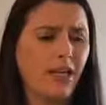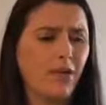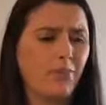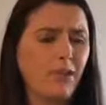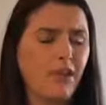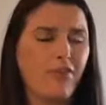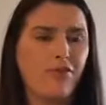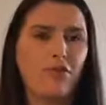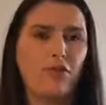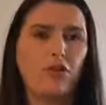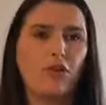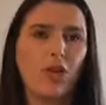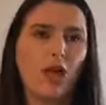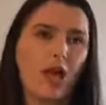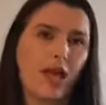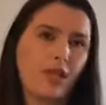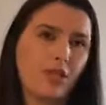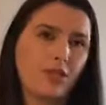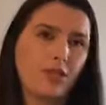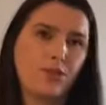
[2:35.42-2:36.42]
if you
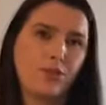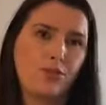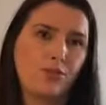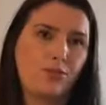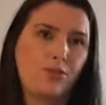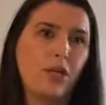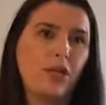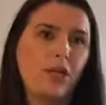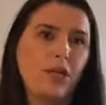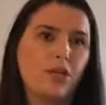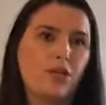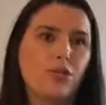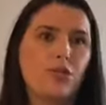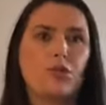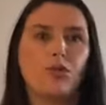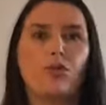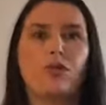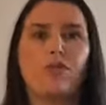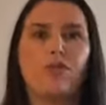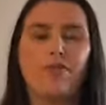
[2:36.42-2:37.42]
like to
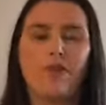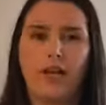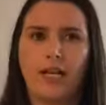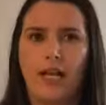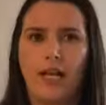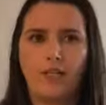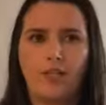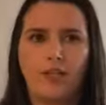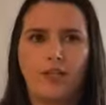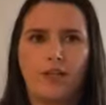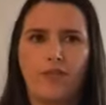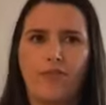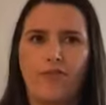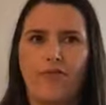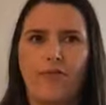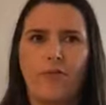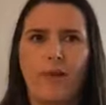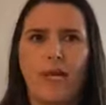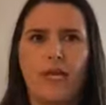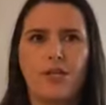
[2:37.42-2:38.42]
store your financial
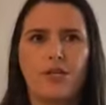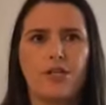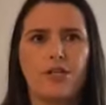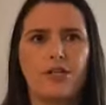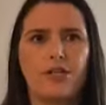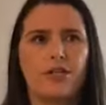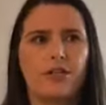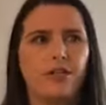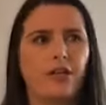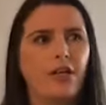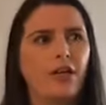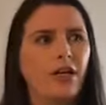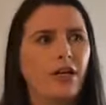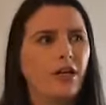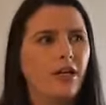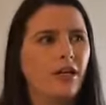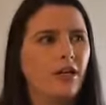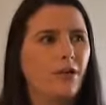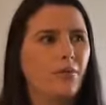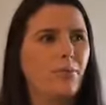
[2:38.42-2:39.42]
information
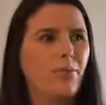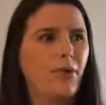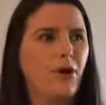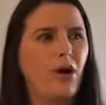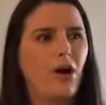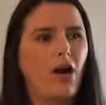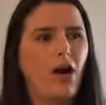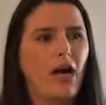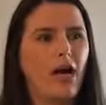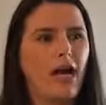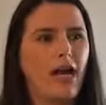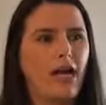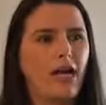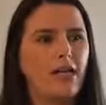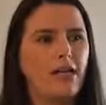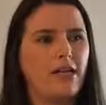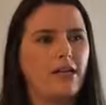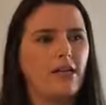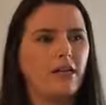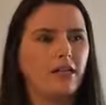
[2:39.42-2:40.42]

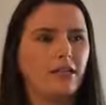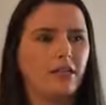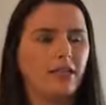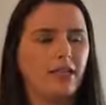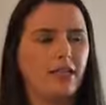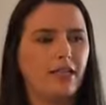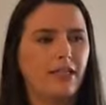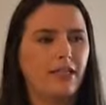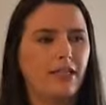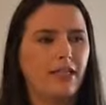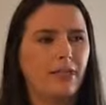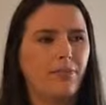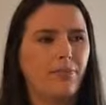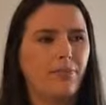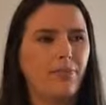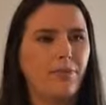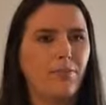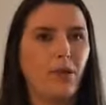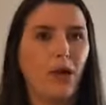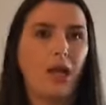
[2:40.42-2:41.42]
by
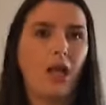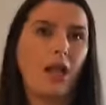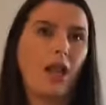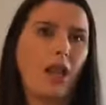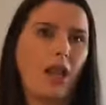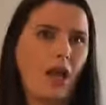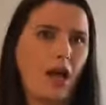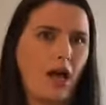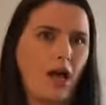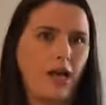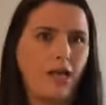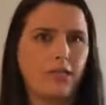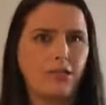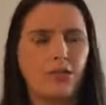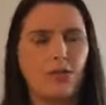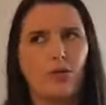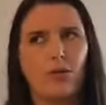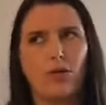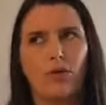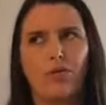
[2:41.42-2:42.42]

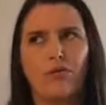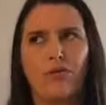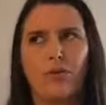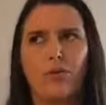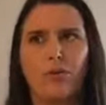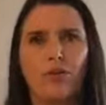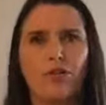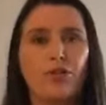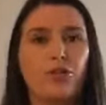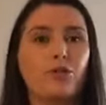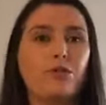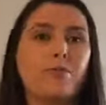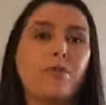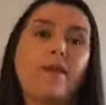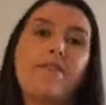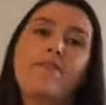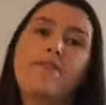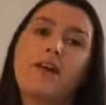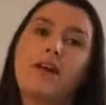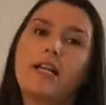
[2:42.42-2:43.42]
client, or if you want to do it
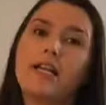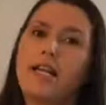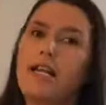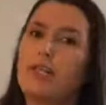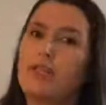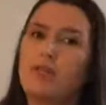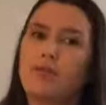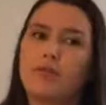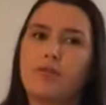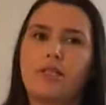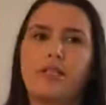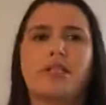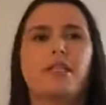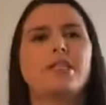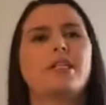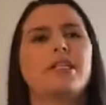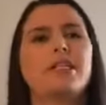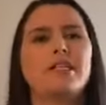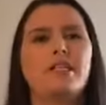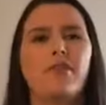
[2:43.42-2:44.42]
by financial year,
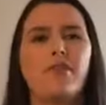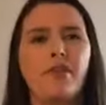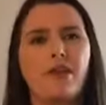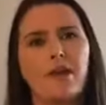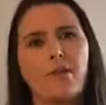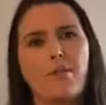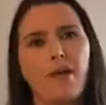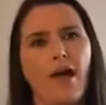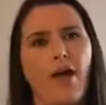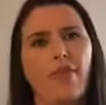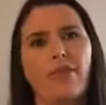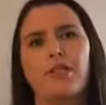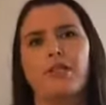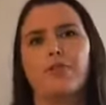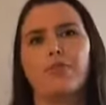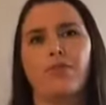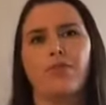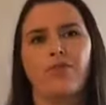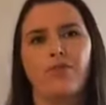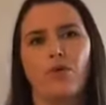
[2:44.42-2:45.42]
you need to think about
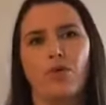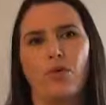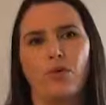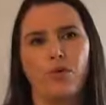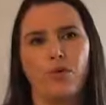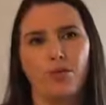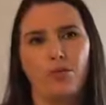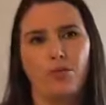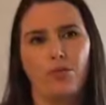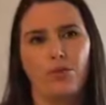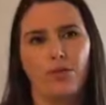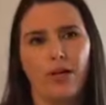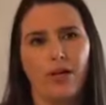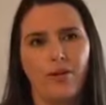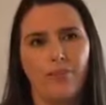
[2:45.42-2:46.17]
this before you